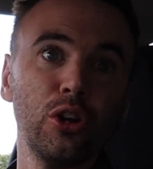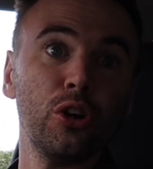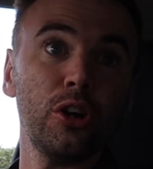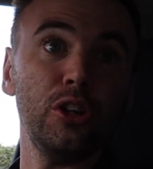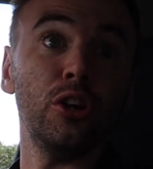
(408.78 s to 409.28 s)
go,
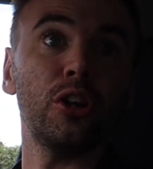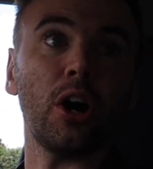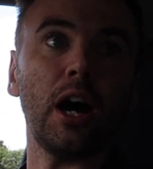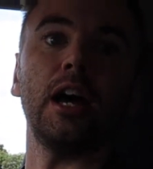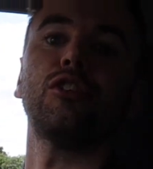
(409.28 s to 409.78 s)
you
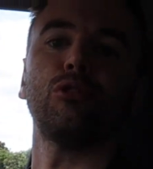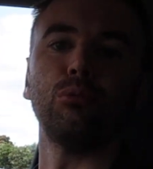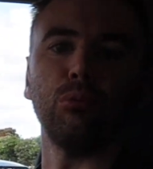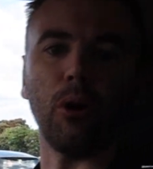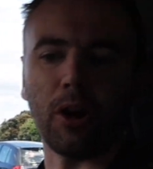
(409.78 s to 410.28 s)
guys
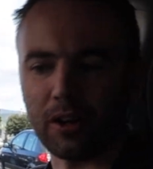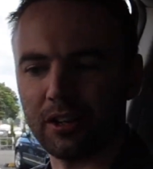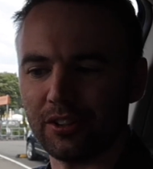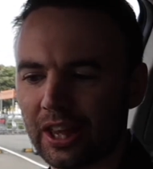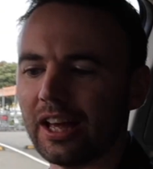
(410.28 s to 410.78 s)
rock.
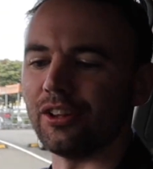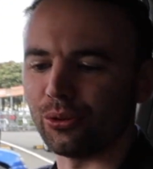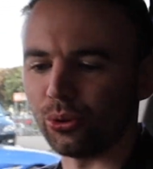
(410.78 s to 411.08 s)
That is